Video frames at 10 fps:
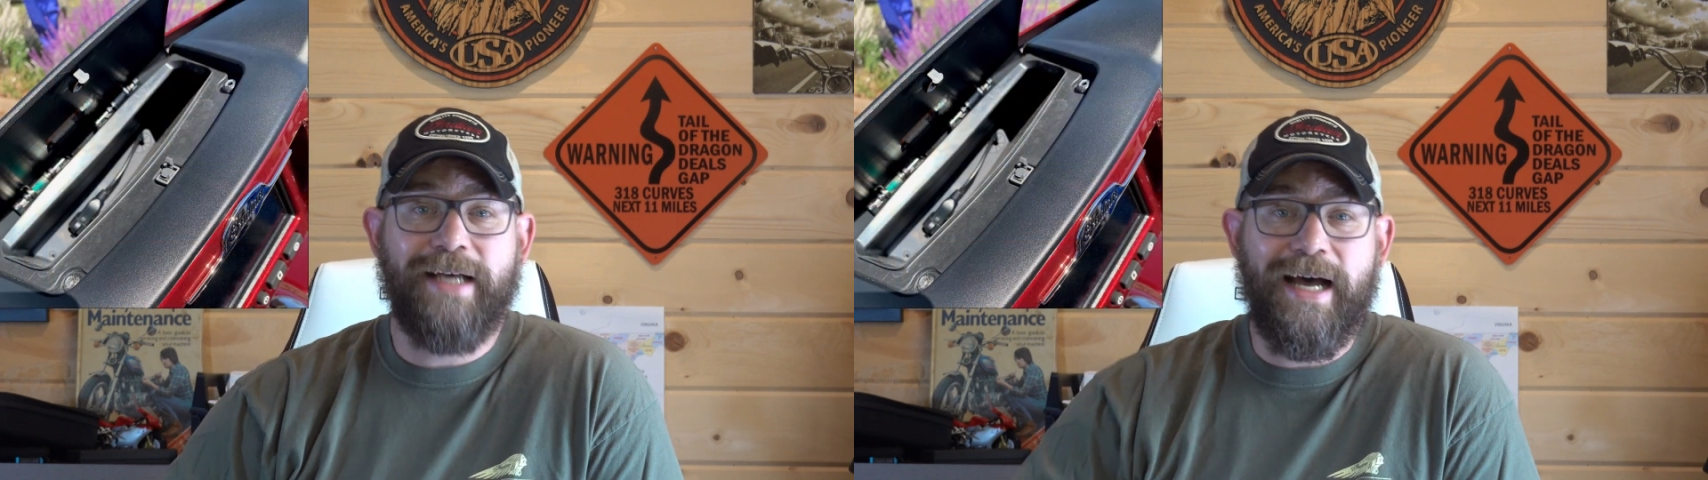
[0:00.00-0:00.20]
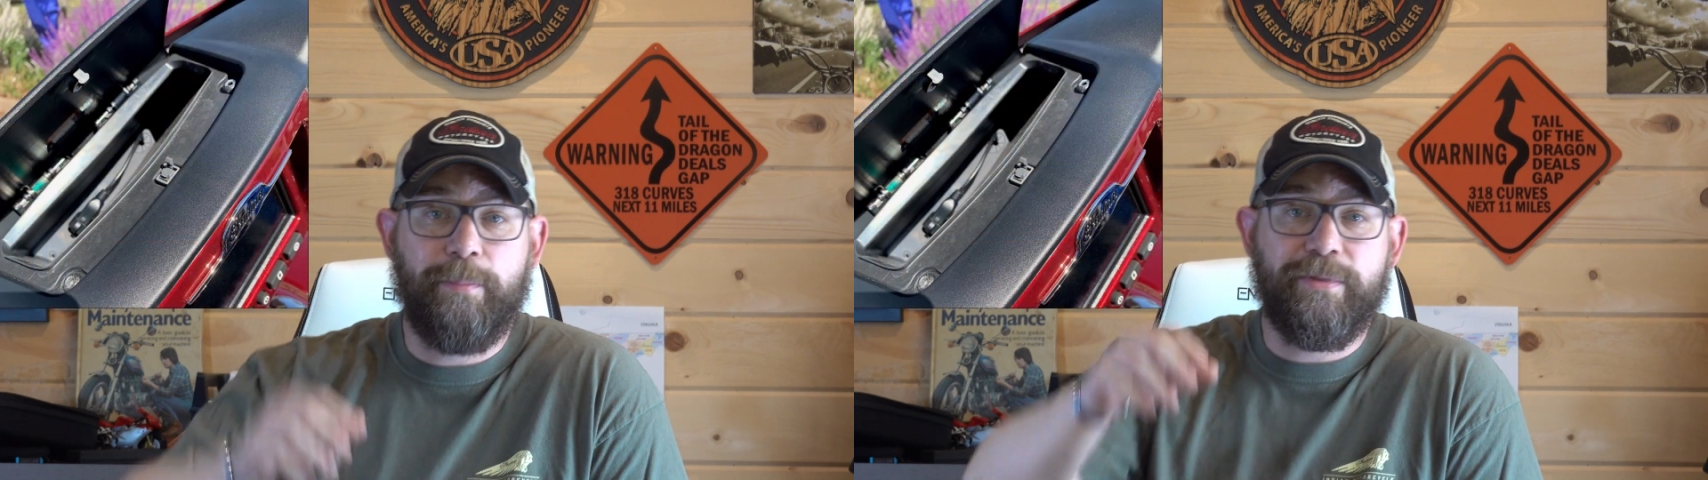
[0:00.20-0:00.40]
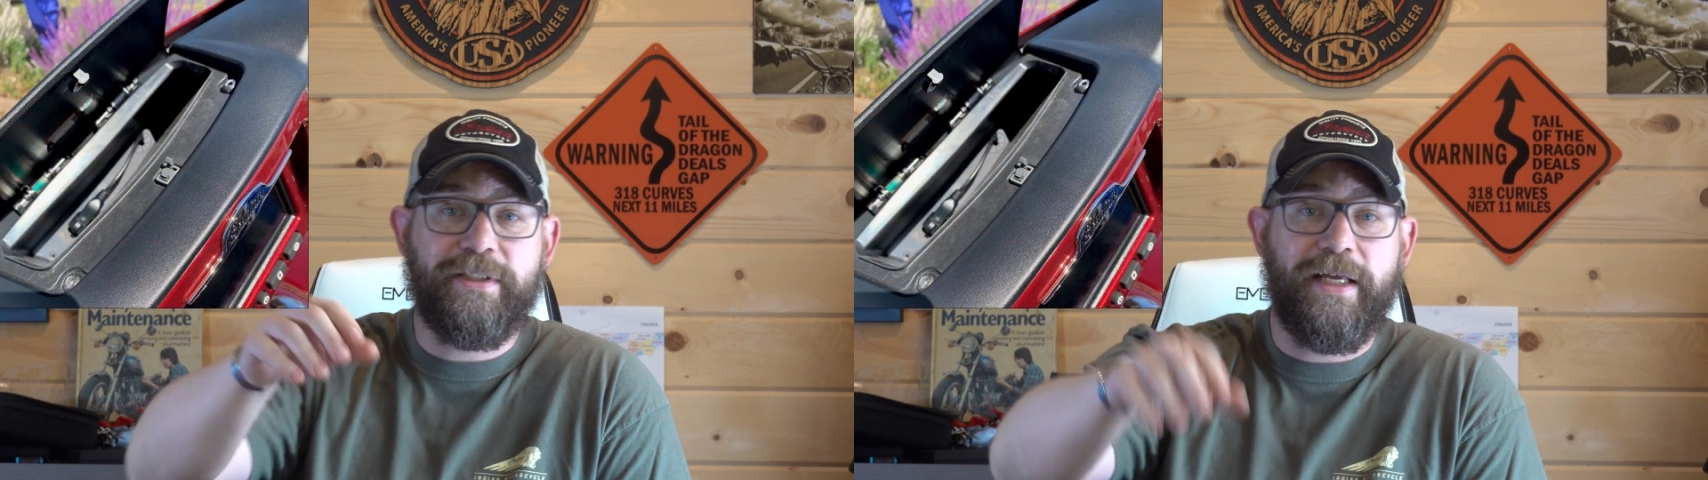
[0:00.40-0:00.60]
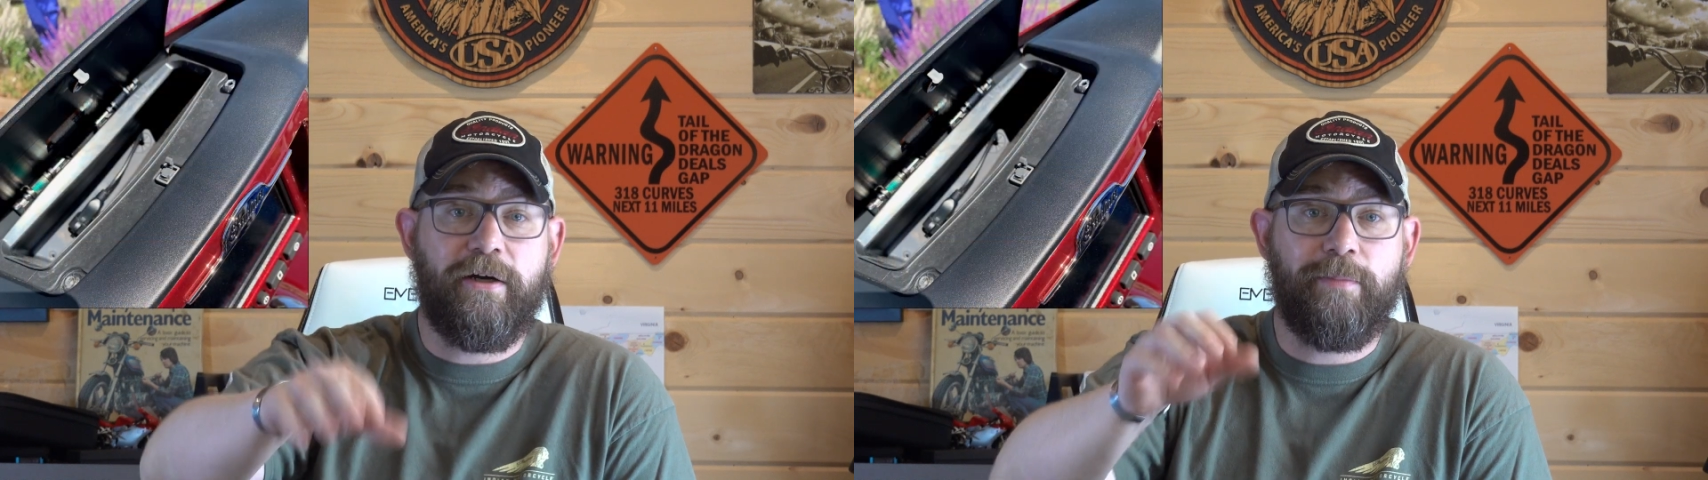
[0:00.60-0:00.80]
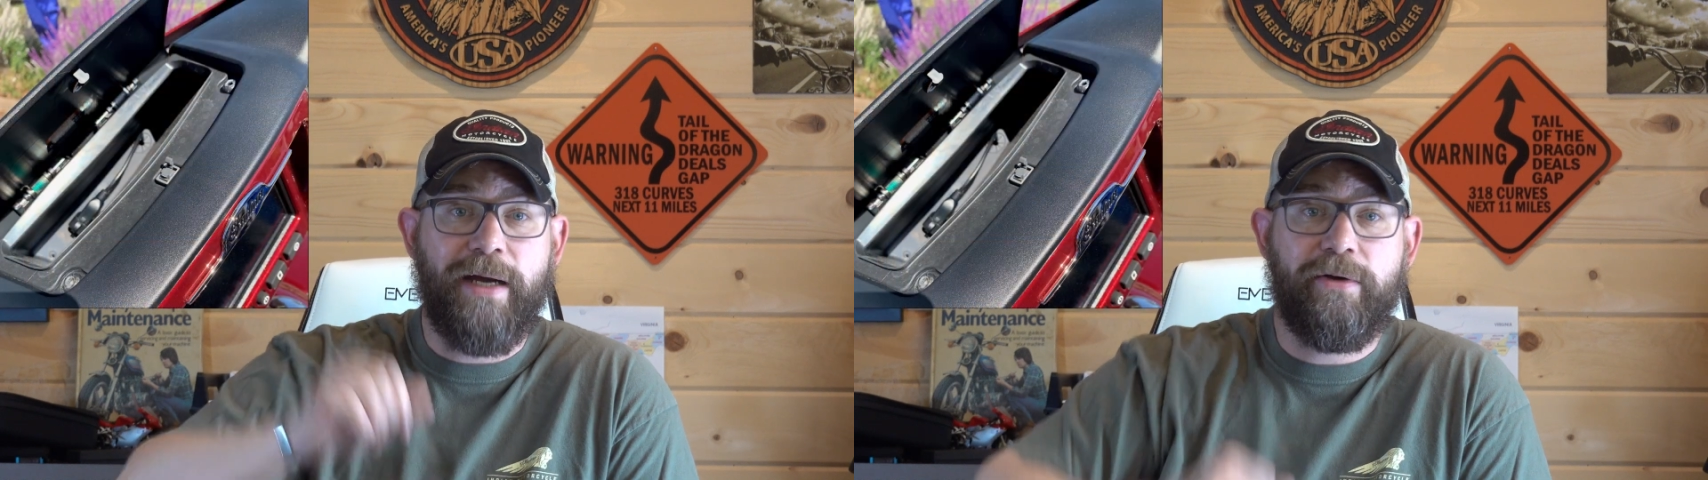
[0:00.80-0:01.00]
top
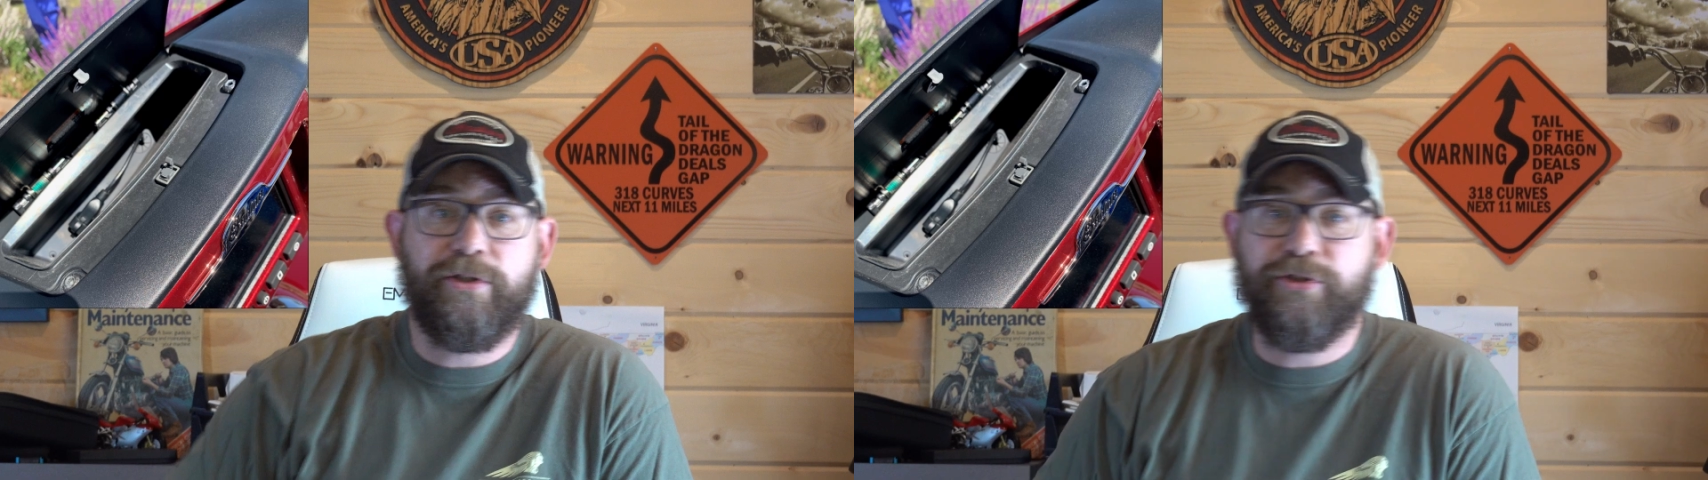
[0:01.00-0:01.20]
center-mounted